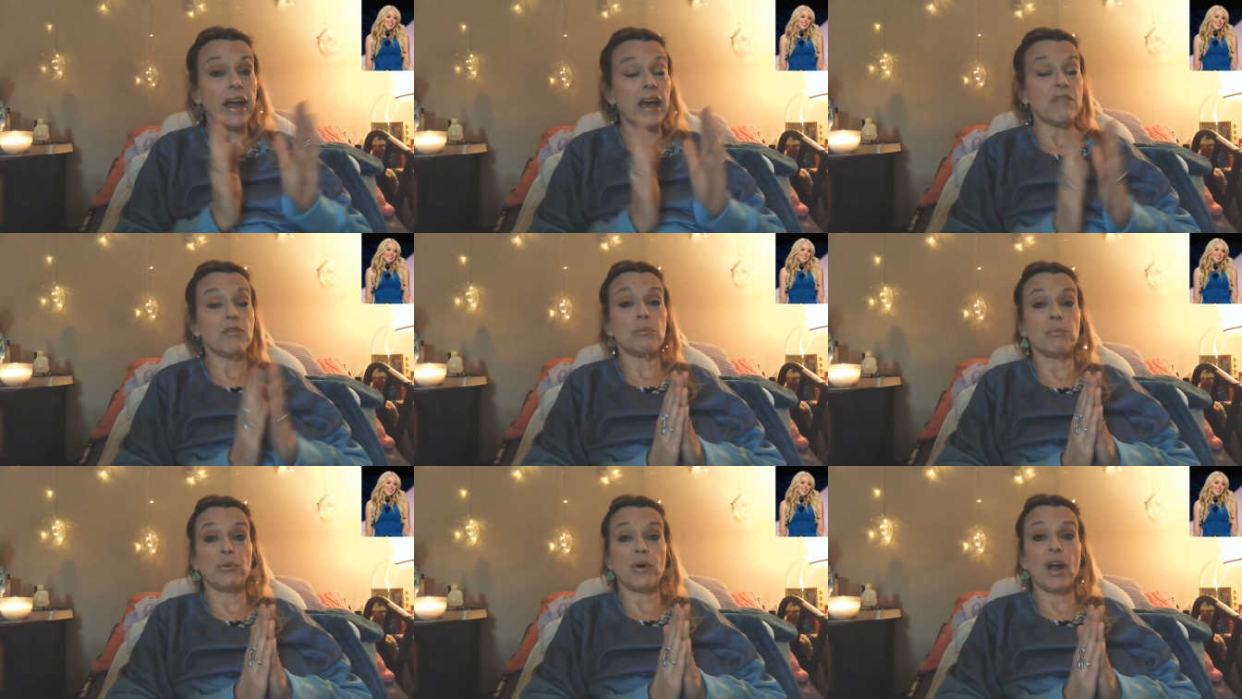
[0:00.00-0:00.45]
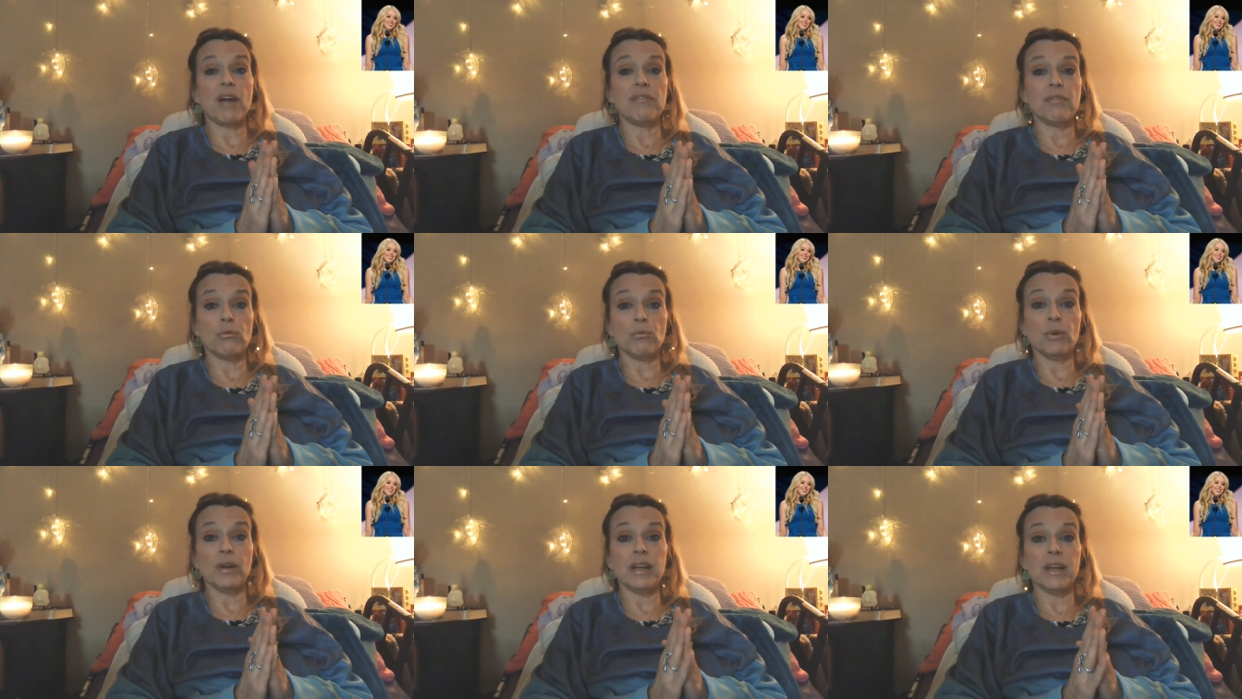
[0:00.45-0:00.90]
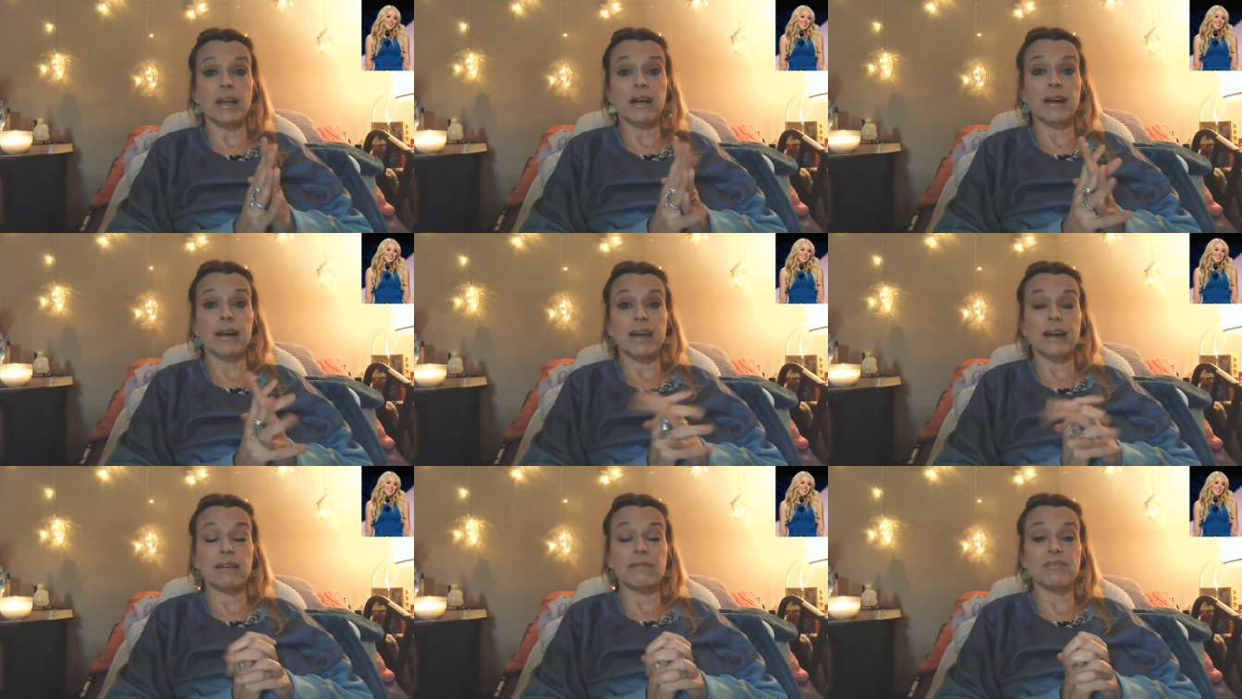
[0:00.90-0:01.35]
I have a private
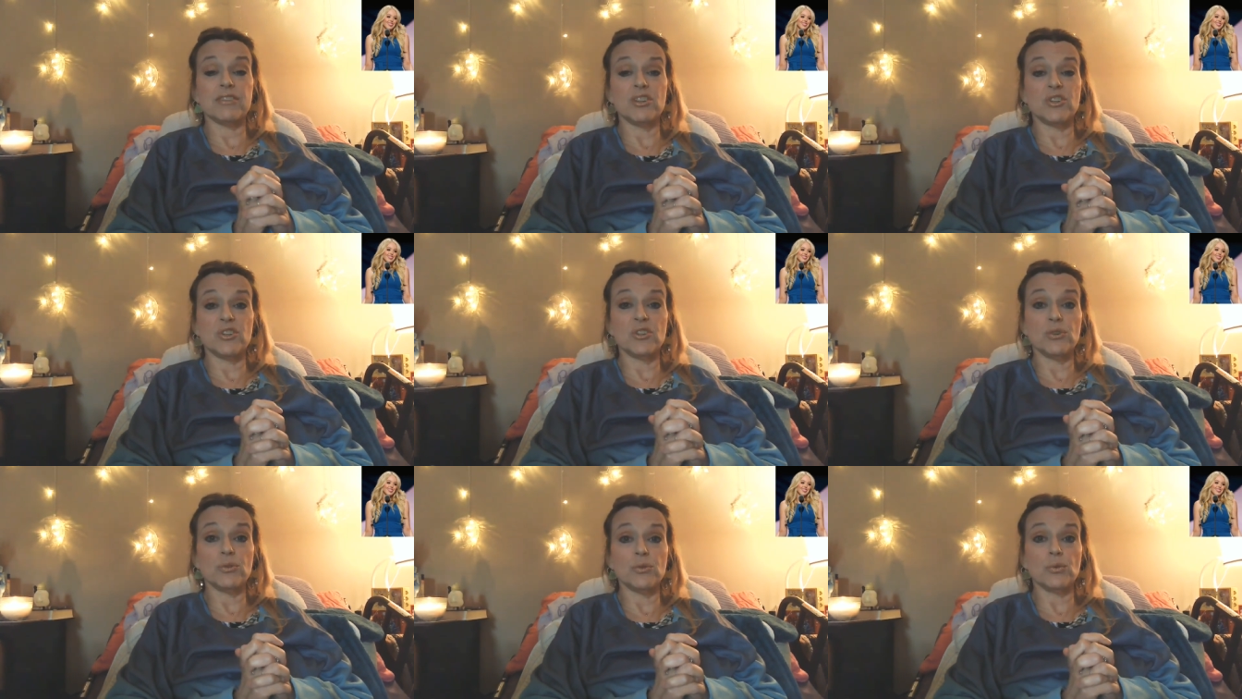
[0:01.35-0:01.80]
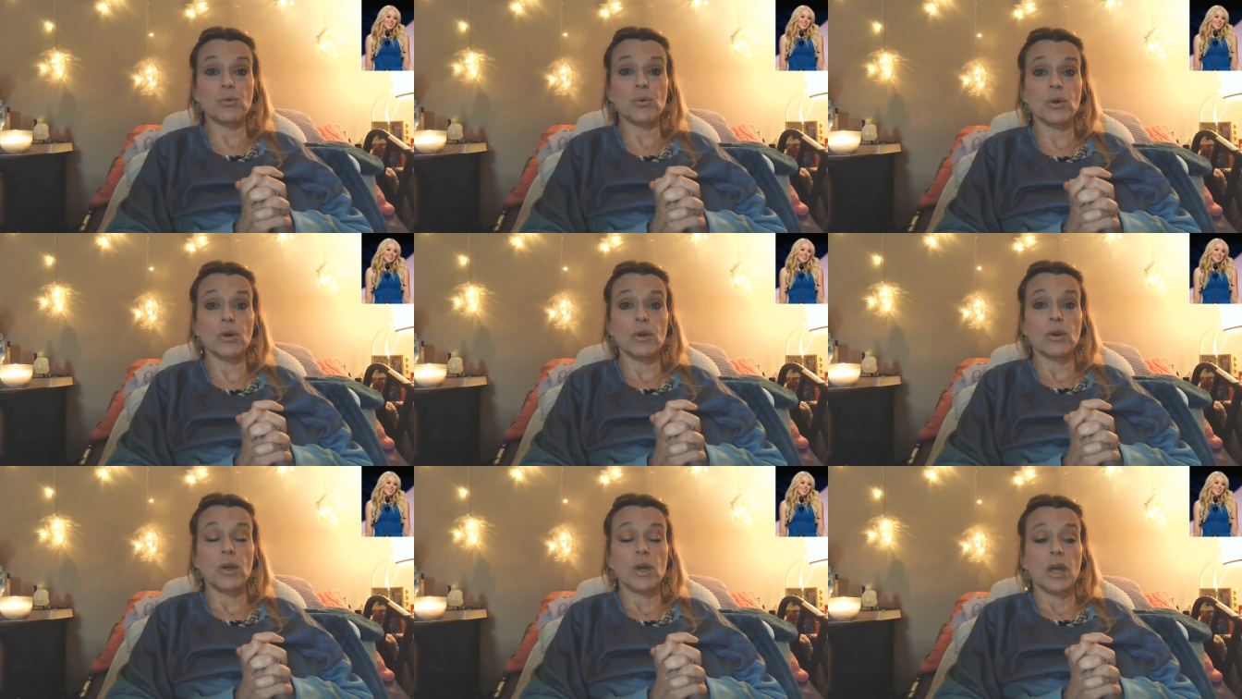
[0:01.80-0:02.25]
reading I have to do,